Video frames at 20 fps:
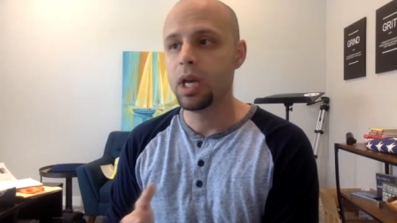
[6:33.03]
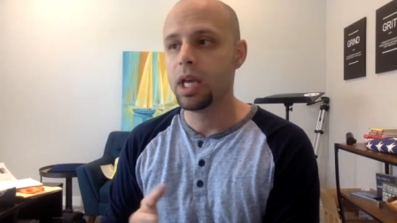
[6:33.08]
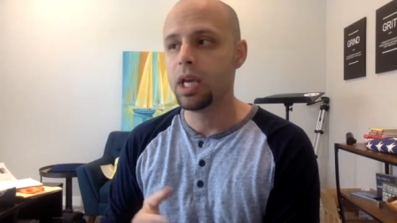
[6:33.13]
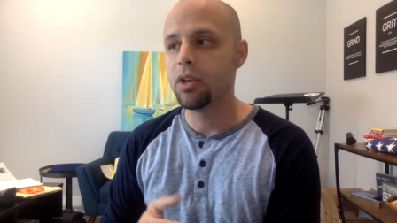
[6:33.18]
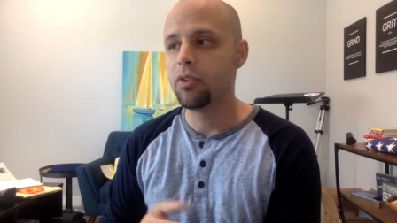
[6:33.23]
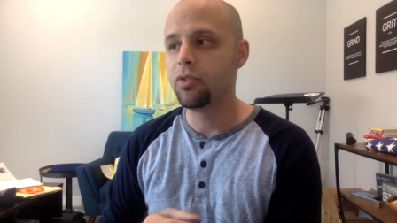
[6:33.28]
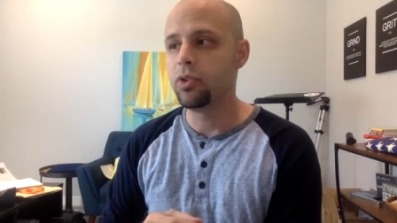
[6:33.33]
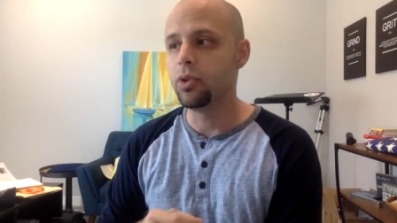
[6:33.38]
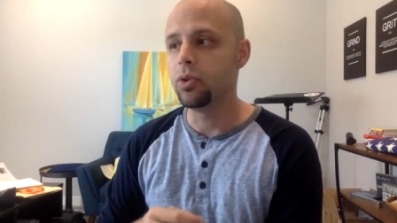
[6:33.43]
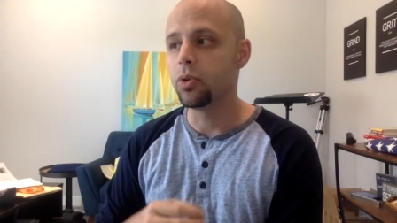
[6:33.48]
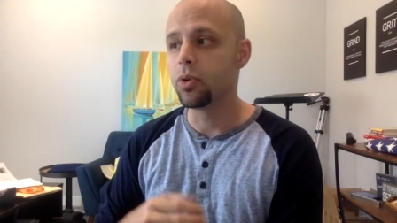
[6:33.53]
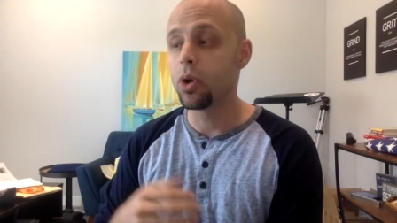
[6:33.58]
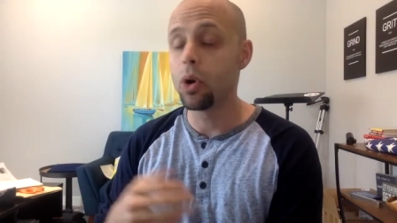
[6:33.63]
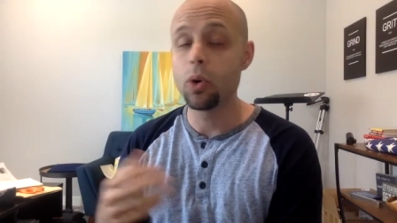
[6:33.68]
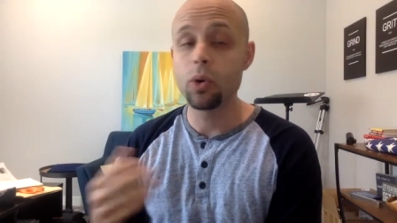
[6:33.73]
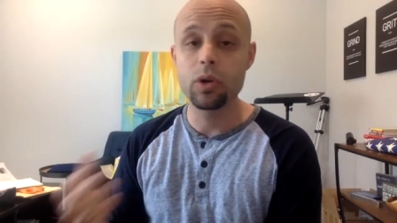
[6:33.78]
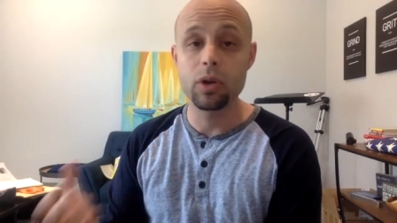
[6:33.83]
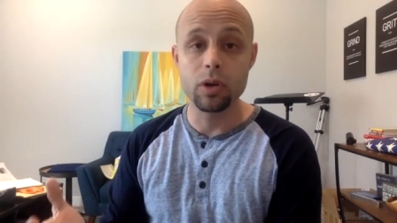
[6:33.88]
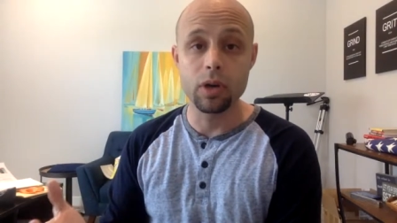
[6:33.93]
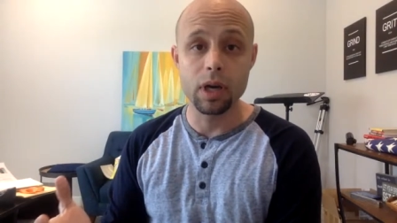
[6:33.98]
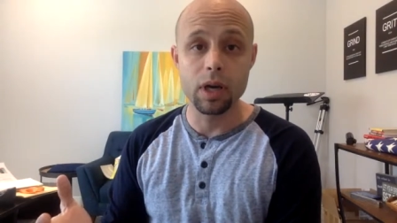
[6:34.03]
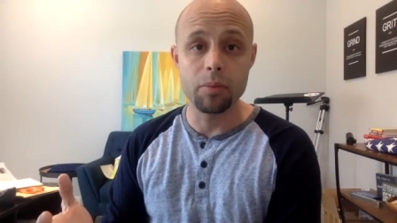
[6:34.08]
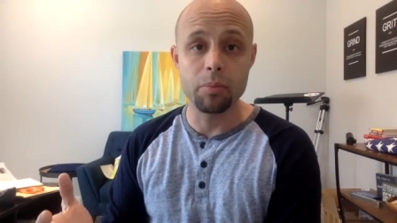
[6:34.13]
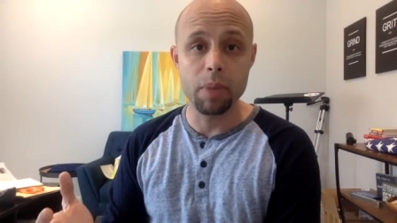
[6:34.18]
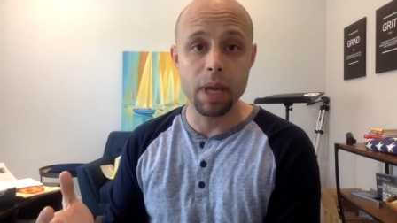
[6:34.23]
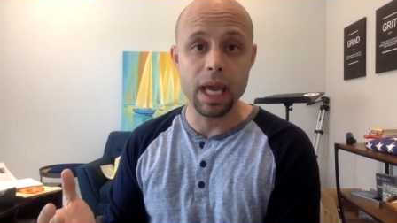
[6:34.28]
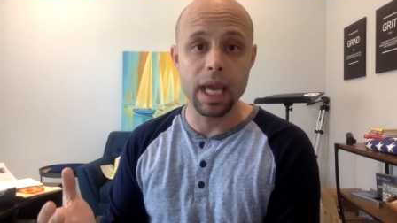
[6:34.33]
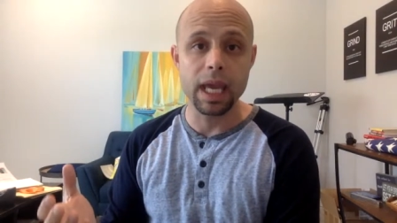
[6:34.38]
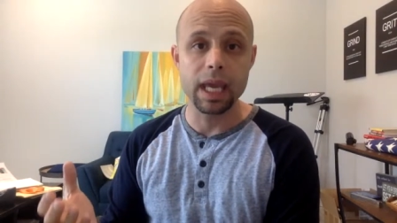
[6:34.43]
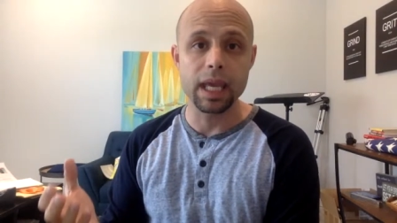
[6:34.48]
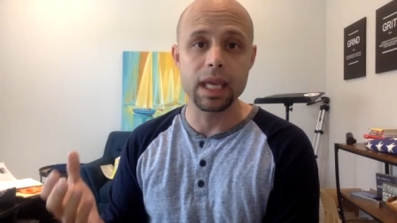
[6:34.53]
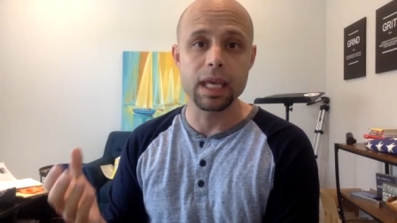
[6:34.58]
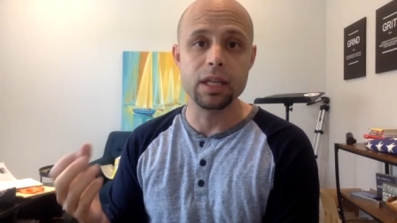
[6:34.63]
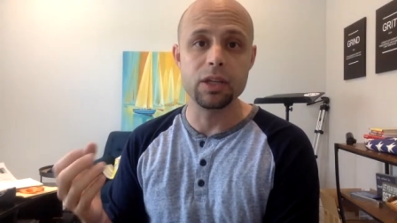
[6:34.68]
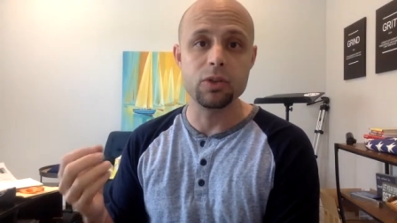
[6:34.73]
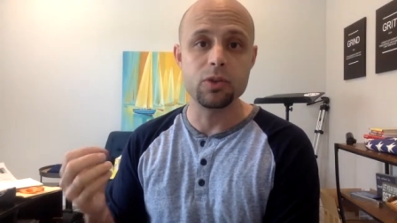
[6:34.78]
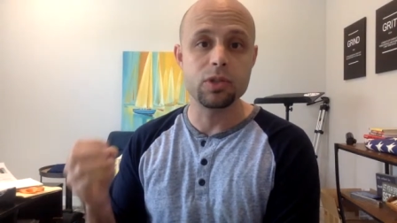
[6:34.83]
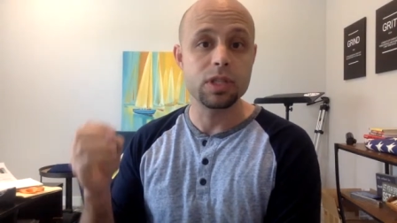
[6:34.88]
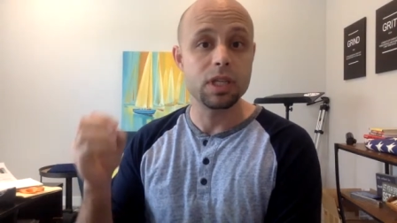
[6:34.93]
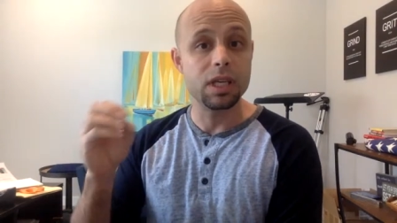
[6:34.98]
If you go to a bank and
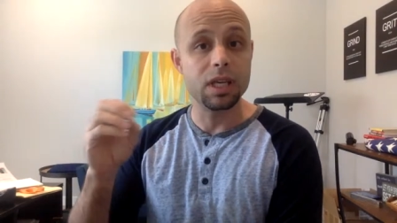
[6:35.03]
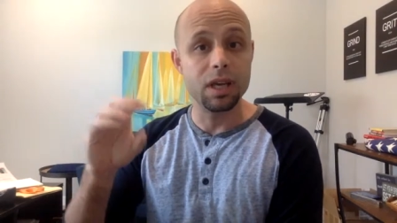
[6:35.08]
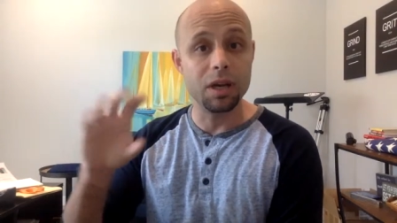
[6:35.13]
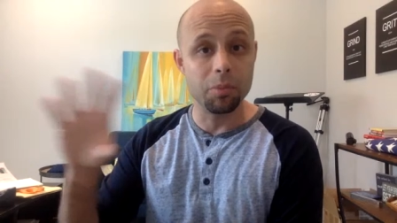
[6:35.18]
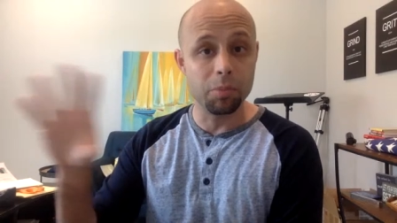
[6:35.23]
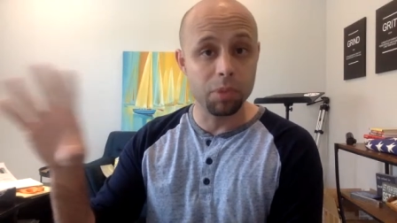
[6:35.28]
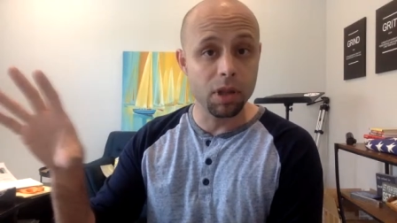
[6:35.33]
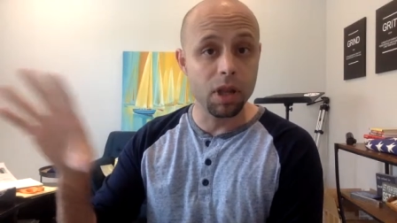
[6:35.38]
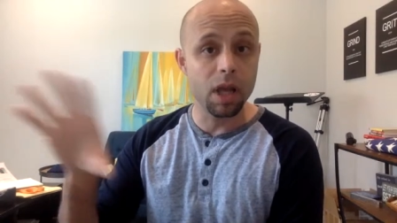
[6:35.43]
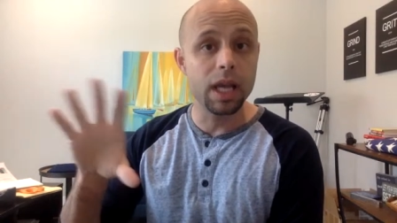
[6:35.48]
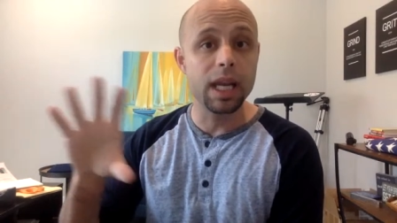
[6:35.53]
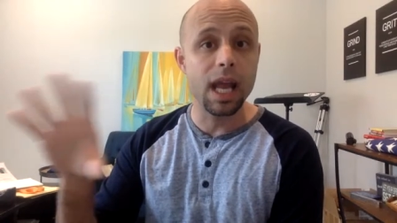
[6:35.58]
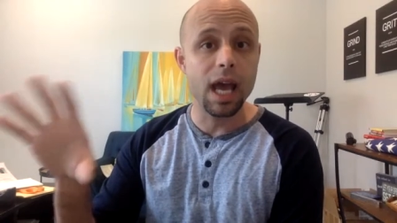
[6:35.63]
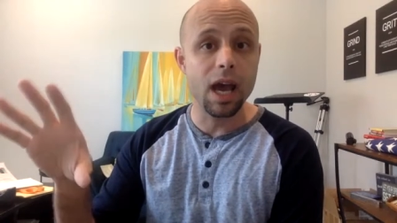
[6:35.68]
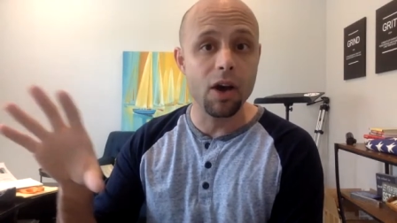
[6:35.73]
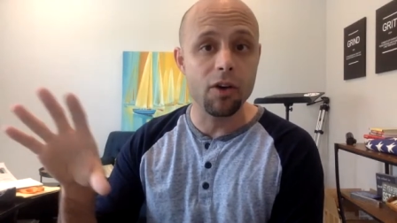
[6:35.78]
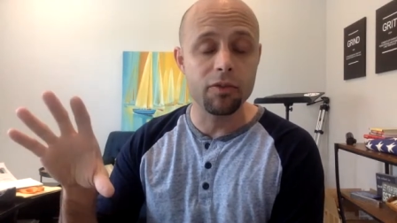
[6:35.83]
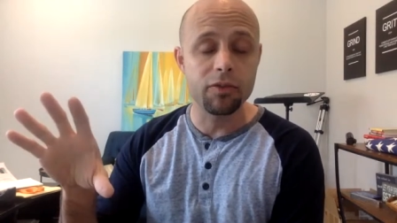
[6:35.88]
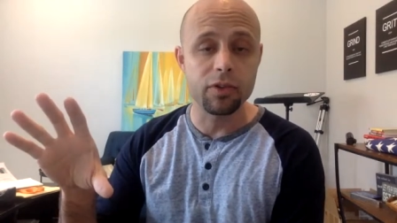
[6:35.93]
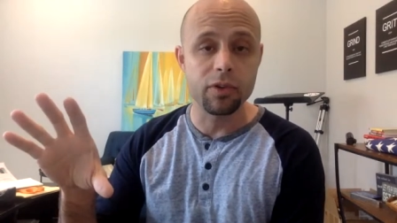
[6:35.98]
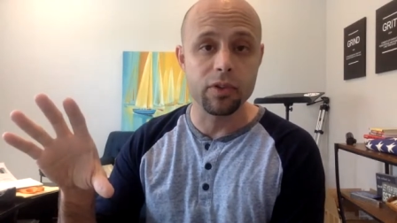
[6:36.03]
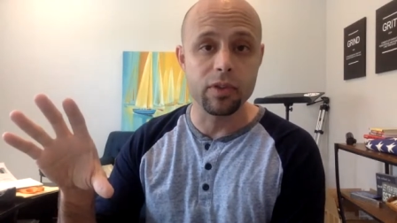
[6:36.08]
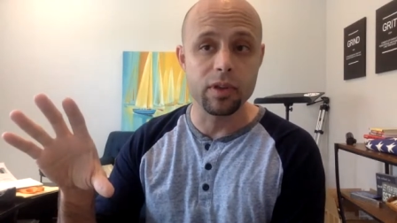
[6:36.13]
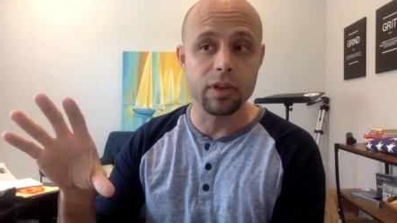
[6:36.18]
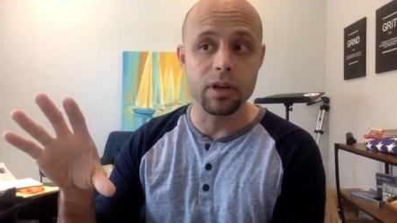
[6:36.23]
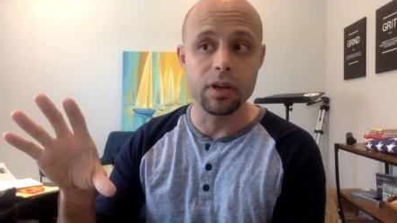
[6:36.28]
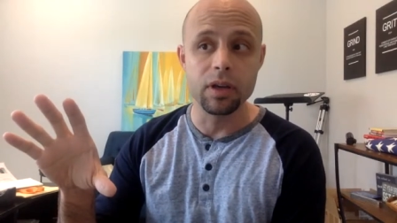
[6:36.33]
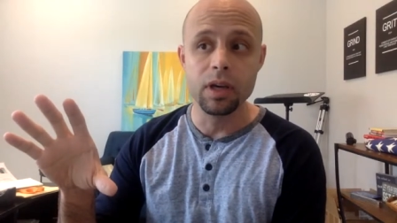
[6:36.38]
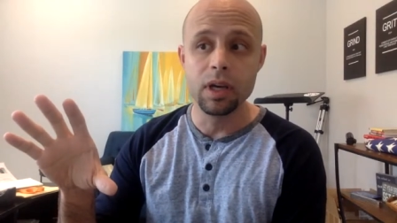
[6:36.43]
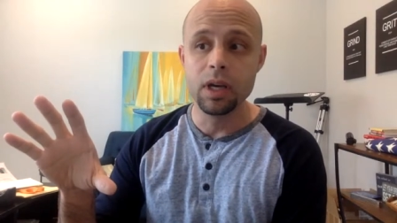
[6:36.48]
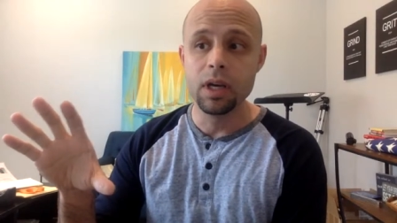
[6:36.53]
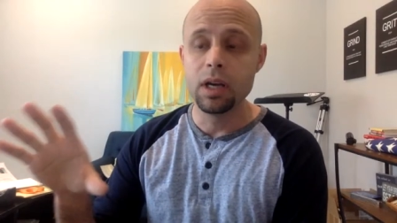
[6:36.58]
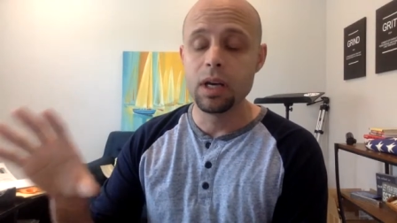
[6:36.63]
you see apply now for the